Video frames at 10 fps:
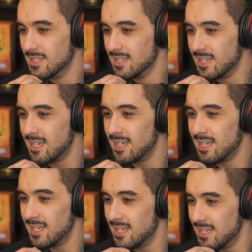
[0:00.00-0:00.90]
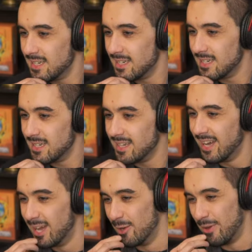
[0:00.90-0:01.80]
Oh,
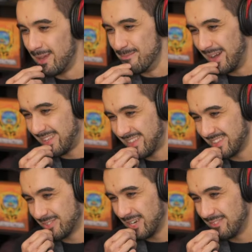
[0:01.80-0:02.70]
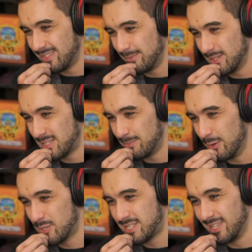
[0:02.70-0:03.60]
we might get gravity, but
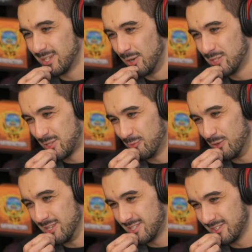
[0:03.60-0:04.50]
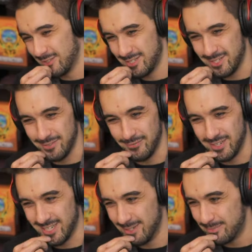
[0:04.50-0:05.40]
smoke still goes through walls. Shut the
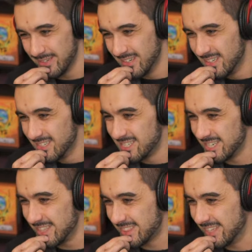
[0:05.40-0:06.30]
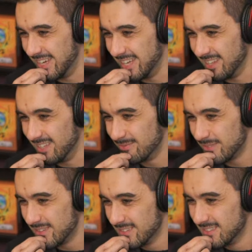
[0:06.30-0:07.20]
fuck up. Shut the hell up.
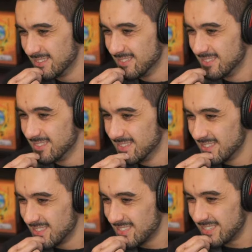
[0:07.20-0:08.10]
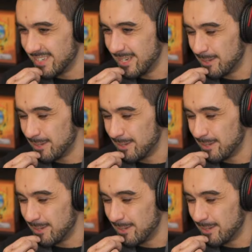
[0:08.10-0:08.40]
So yeah.